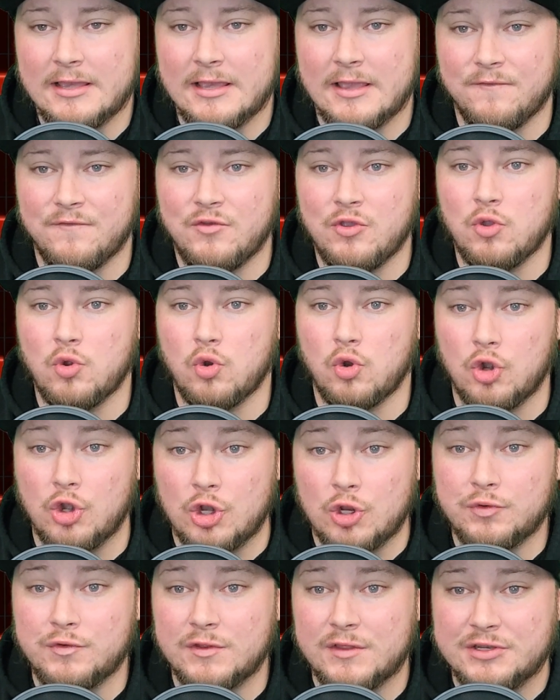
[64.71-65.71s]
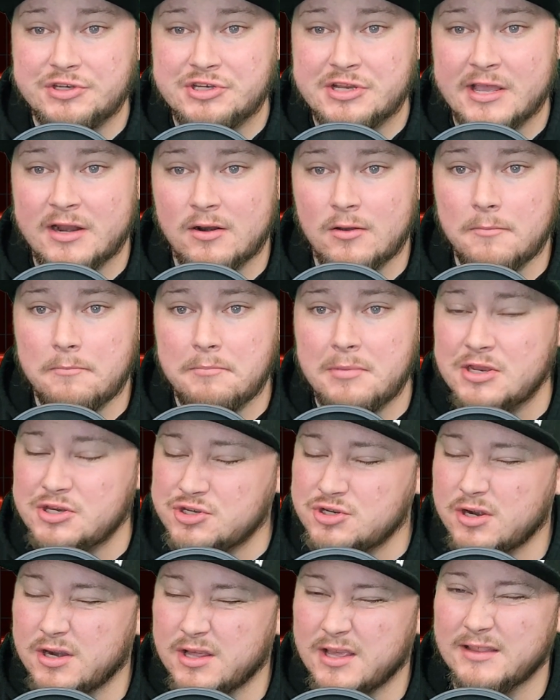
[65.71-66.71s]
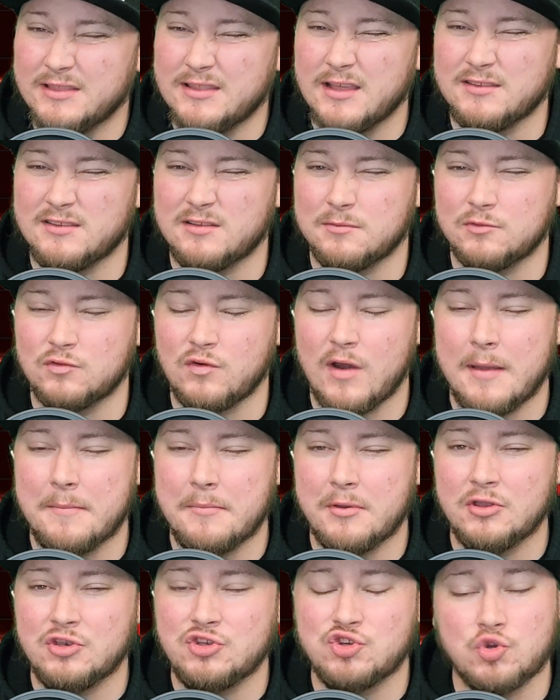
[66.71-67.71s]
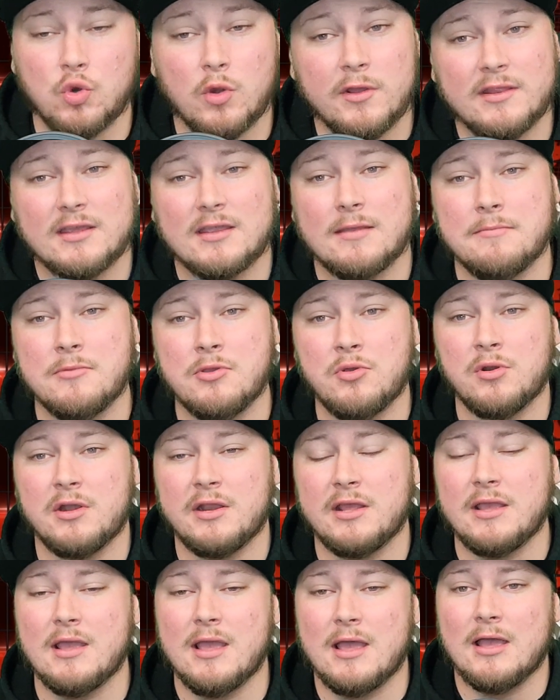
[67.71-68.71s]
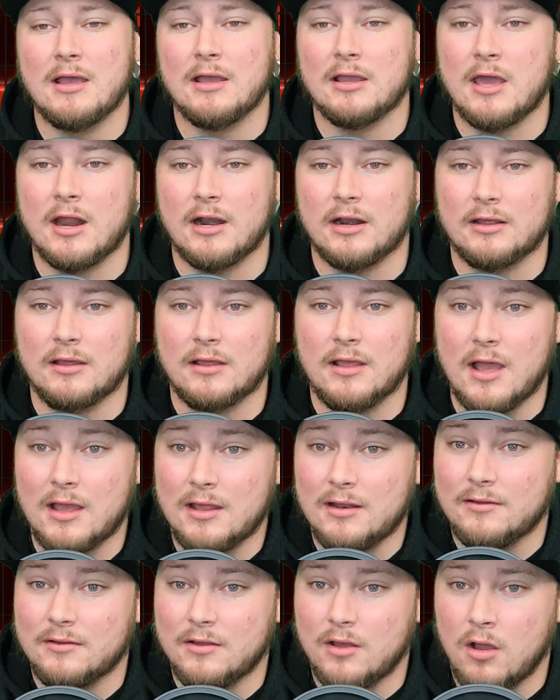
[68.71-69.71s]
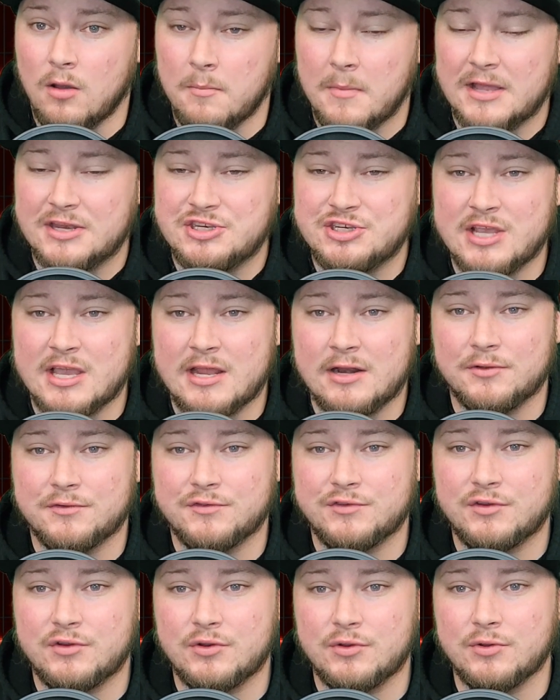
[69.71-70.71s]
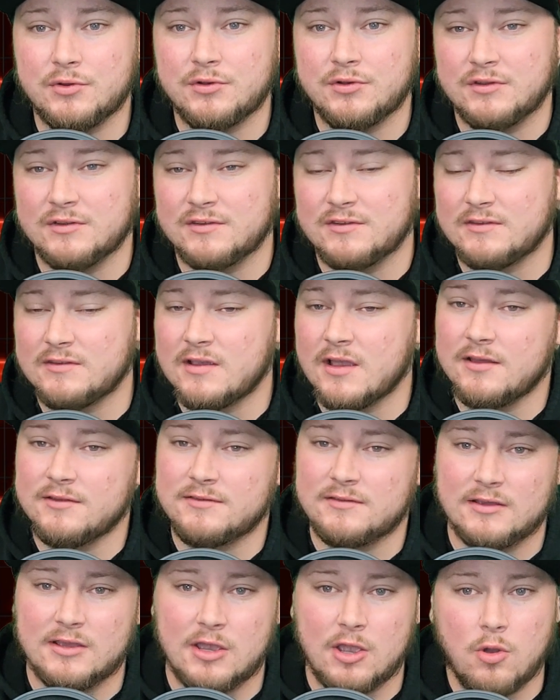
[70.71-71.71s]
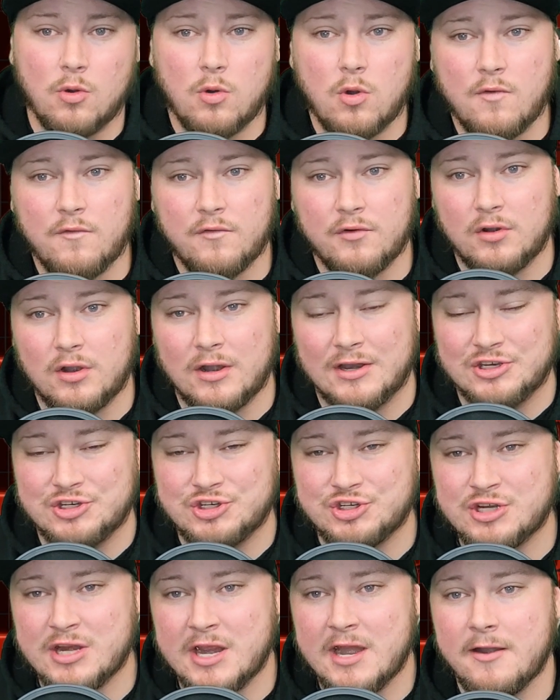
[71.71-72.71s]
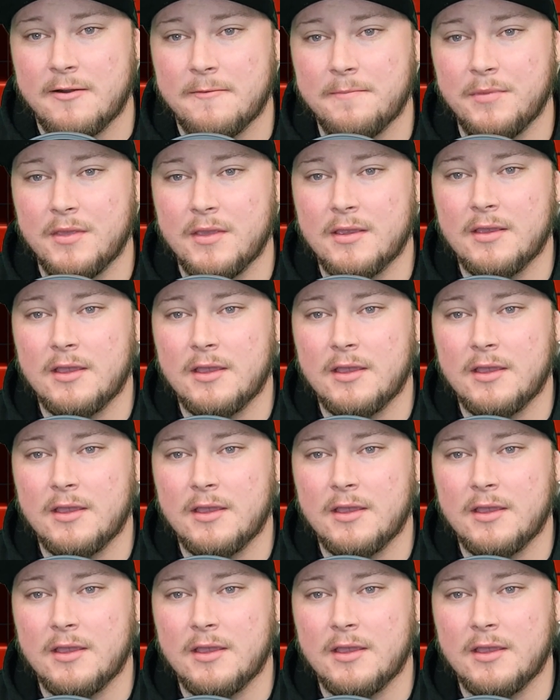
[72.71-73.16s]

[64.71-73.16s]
If you are new to the channel, be sure to hit that subscribe button, join the community. Got a lot on my channel to discuss and go over and share.